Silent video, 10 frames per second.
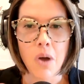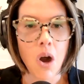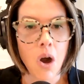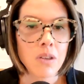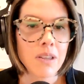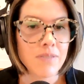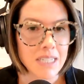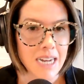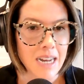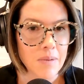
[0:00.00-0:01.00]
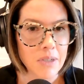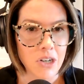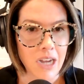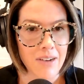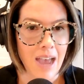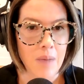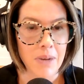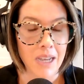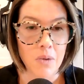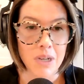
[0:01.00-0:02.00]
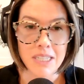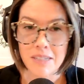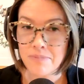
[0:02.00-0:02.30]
all of these dynamics are kind of happening at once.